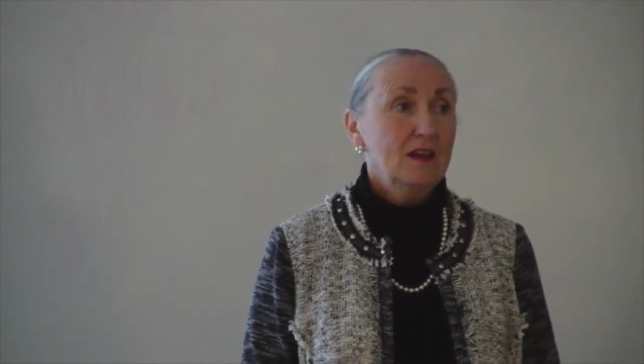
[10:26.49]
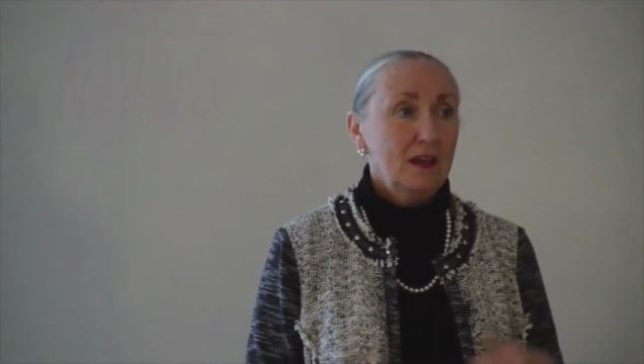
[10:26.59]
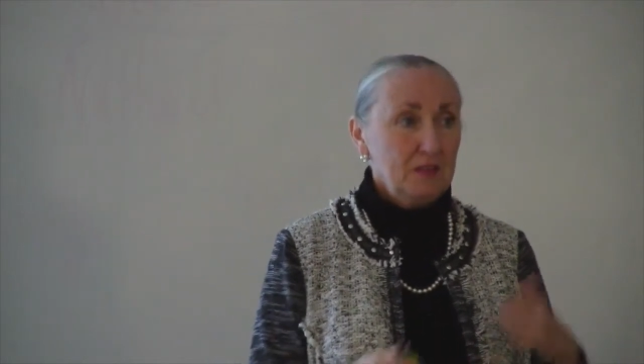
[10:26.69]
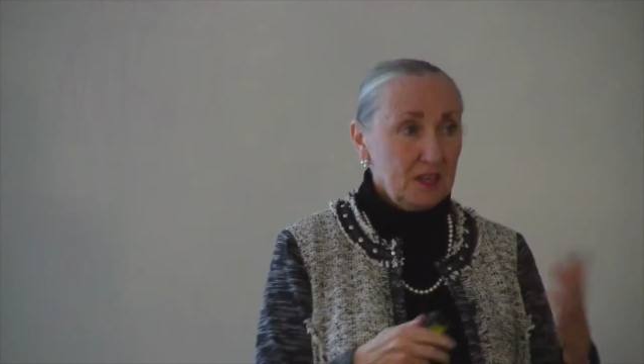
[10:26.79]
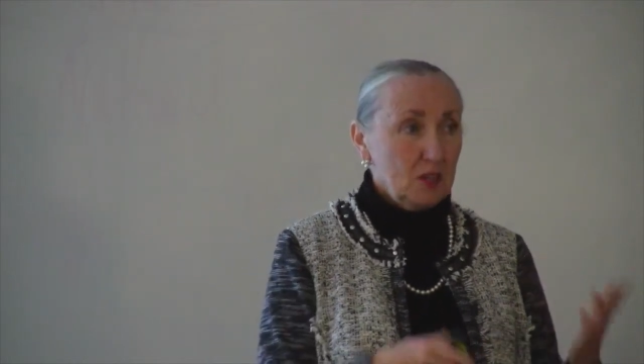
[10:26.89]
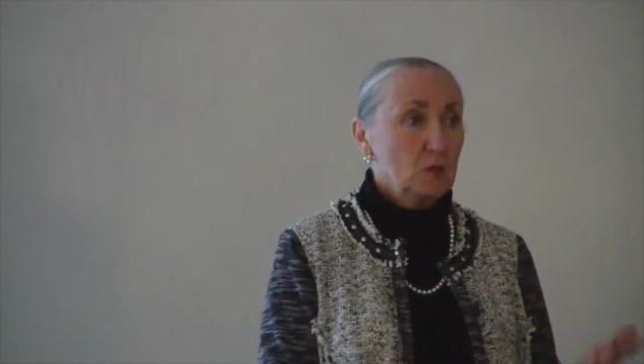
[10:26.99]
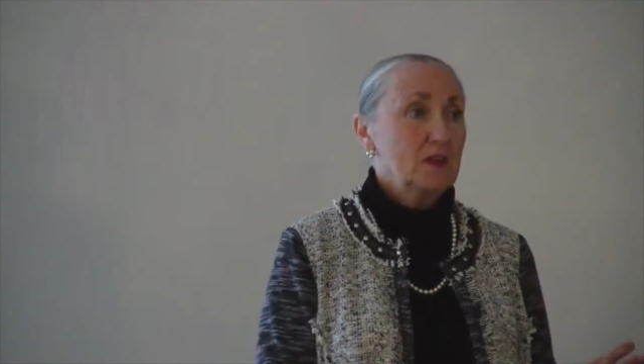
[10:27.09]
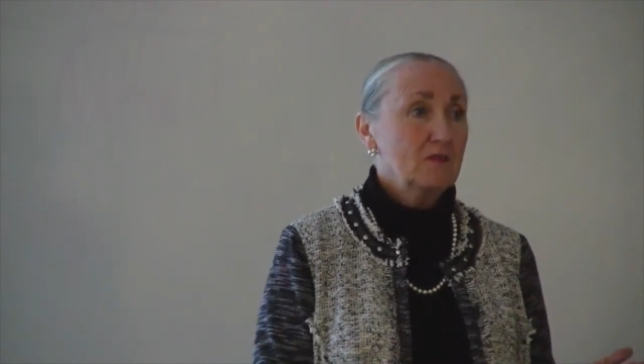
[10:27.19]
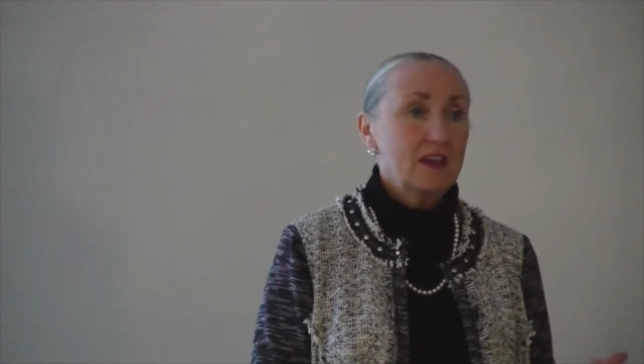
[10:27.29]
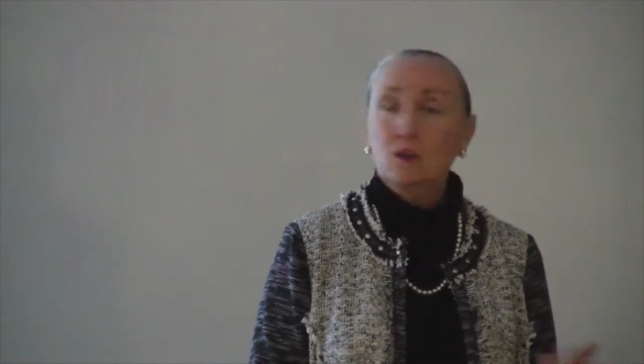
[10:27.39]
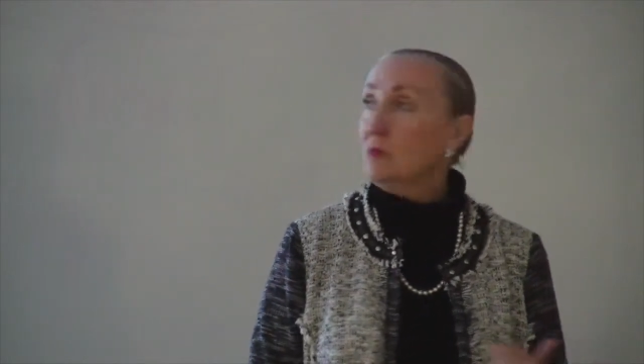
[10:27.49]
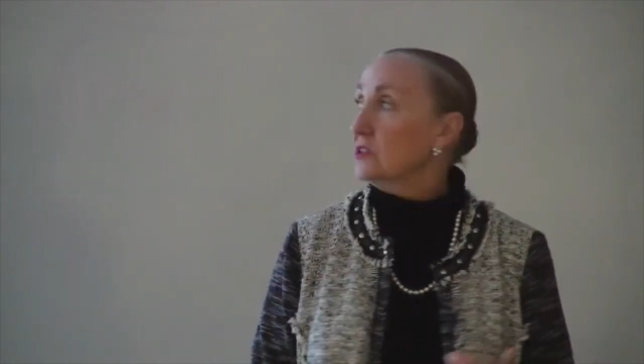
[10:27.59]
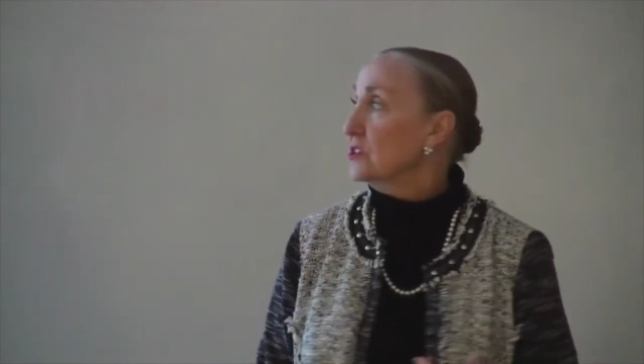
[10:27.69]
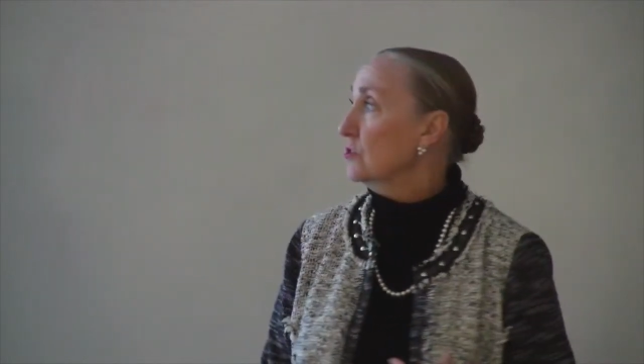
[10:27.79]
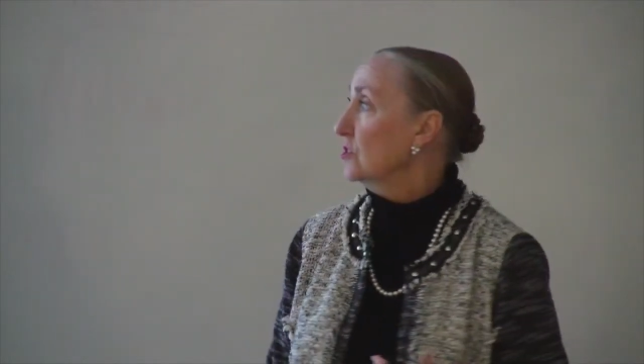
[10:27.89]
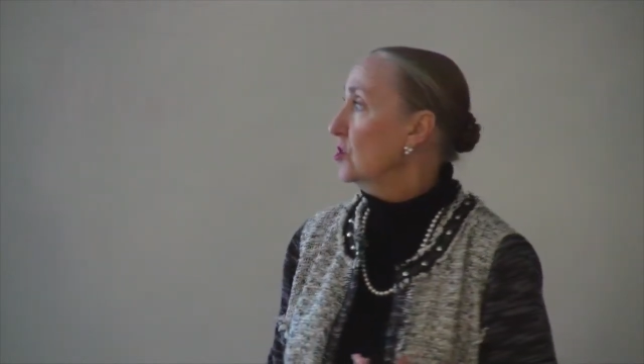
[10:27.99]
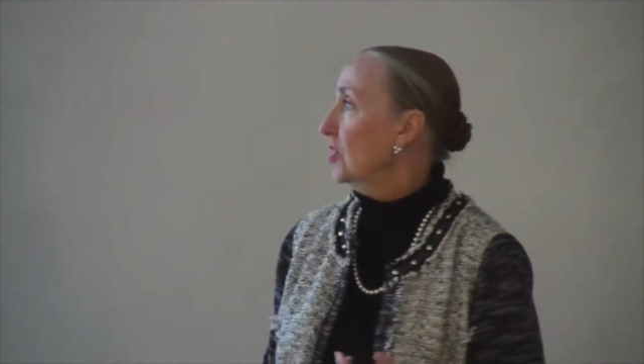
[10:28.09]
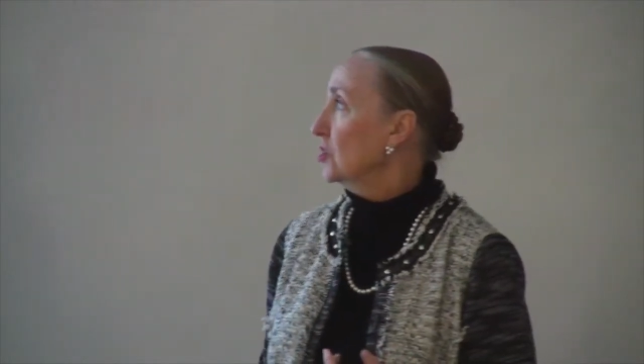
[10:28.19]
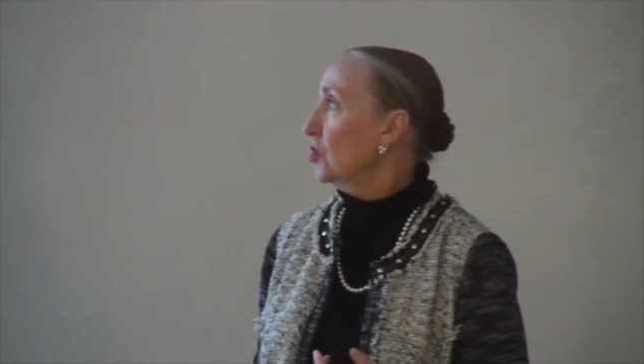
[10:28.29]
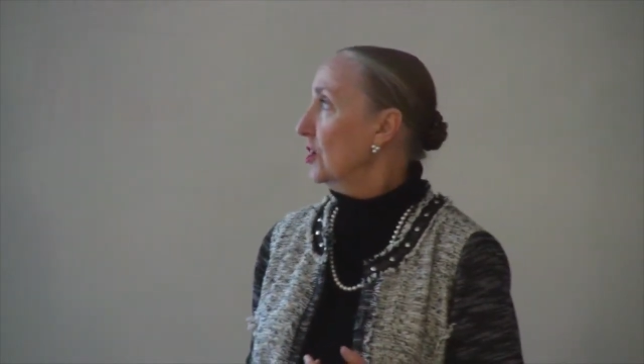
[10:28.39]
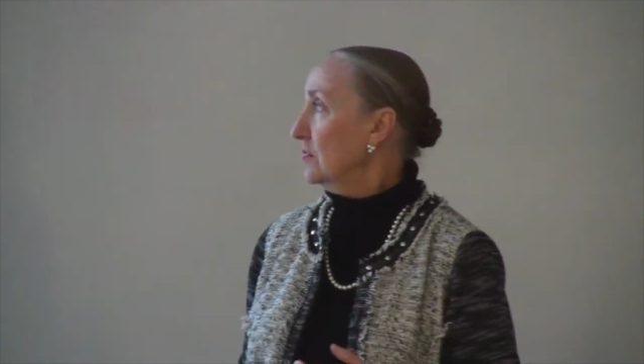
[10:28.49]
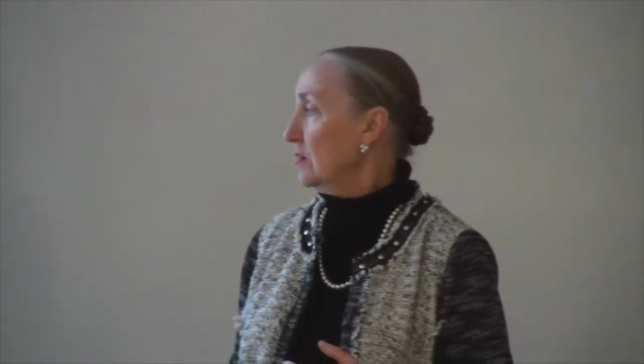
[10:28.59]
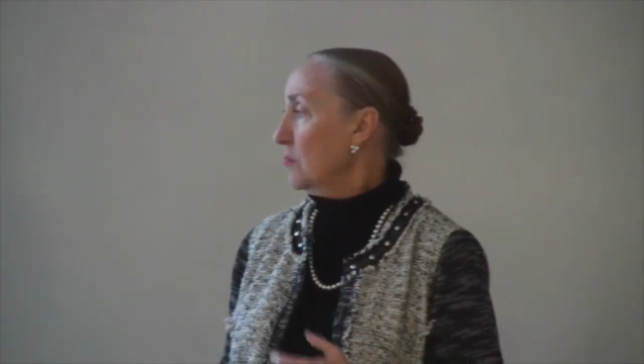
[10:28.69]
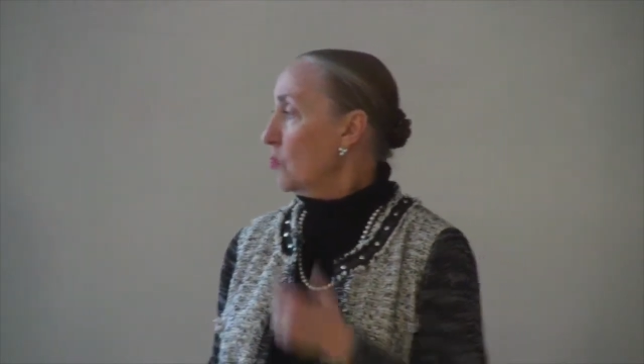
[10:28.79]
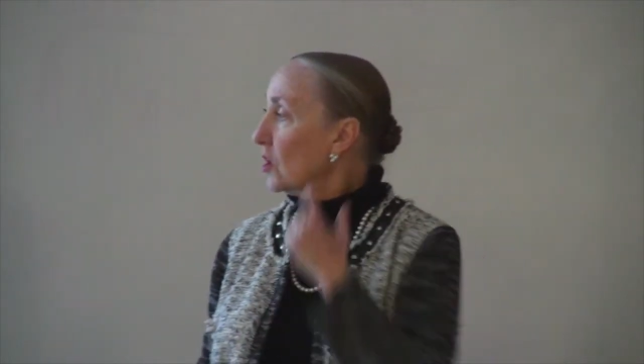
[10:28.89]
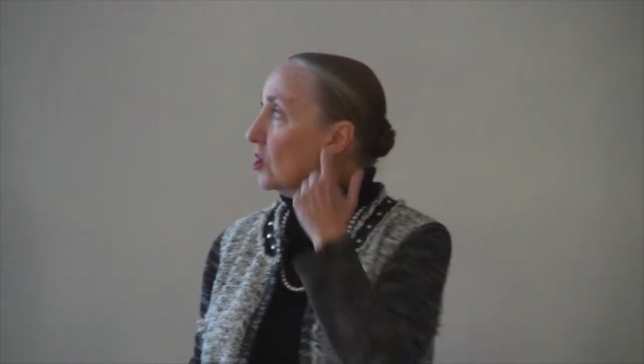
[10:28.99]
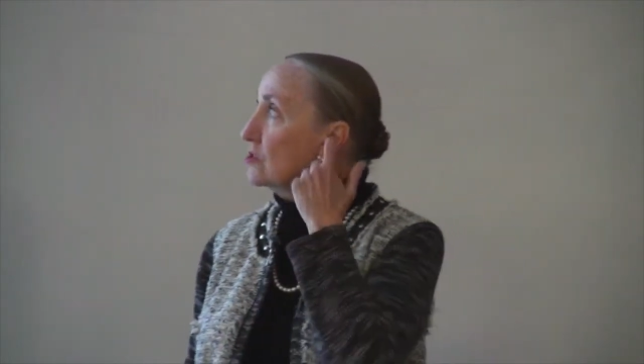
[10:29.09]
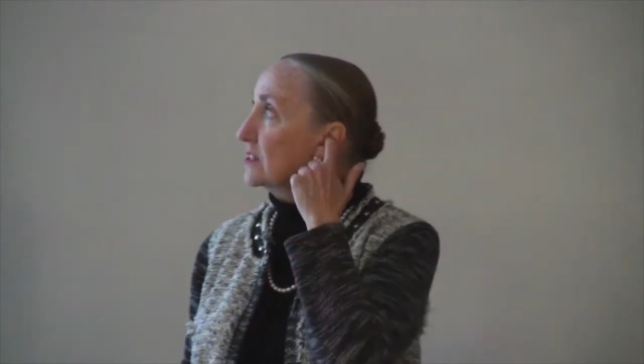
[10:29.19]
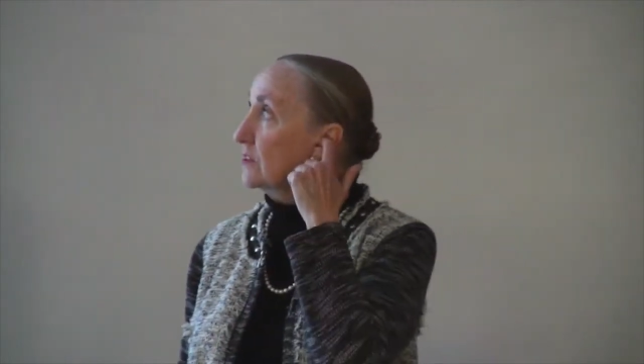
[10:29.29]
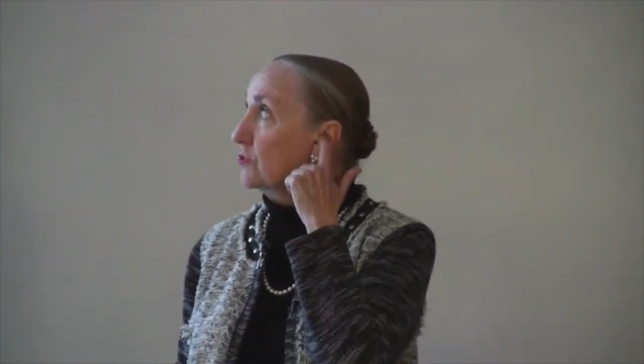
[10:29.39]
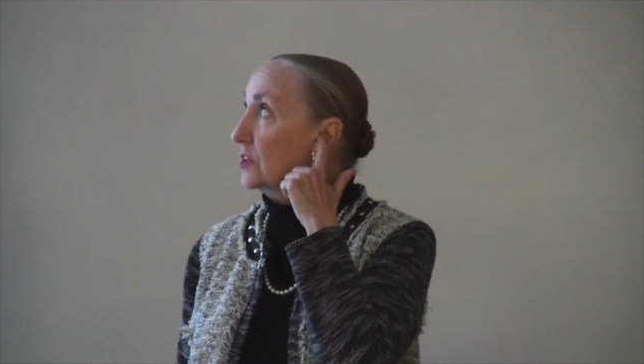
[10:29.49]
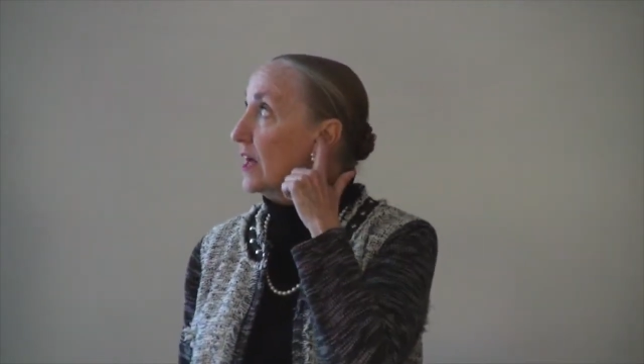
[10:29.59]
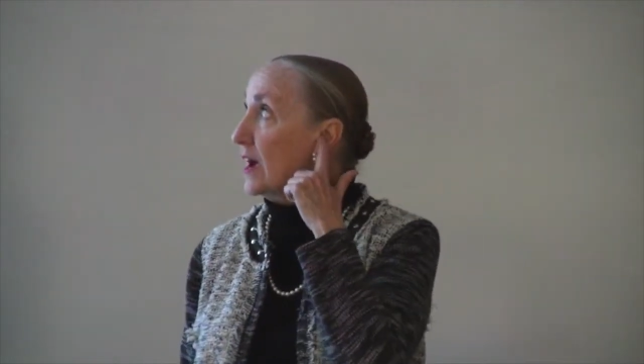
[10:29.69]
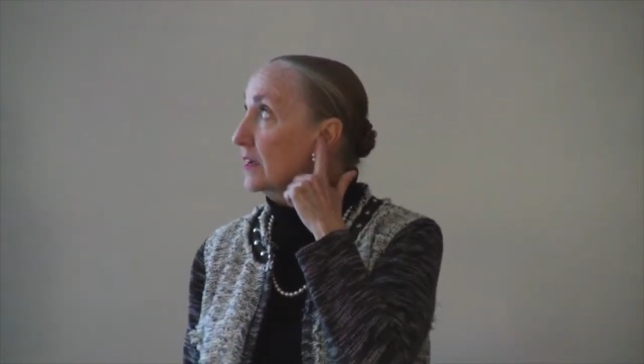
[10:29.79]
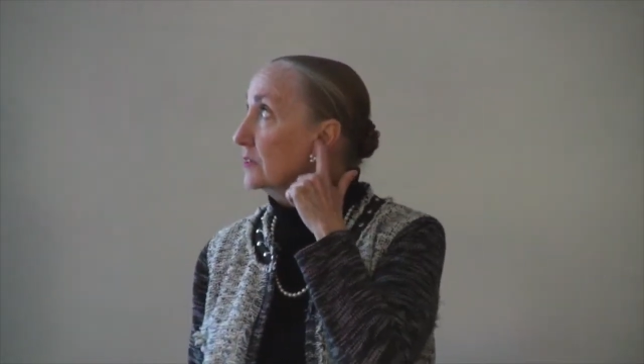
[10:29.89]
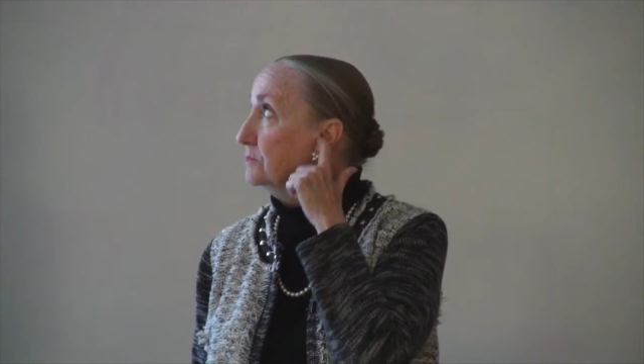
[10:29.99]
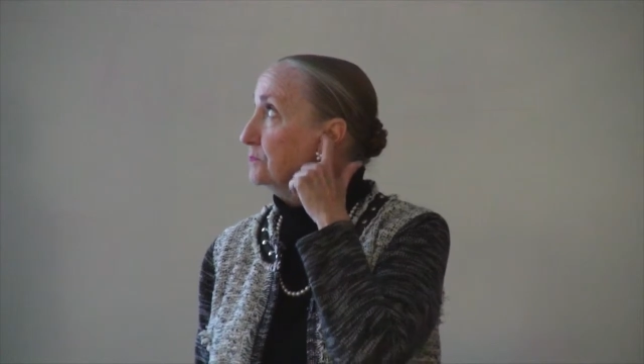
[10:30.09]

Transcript: and then it'll be available to you, and you can look at more closely if you'd like.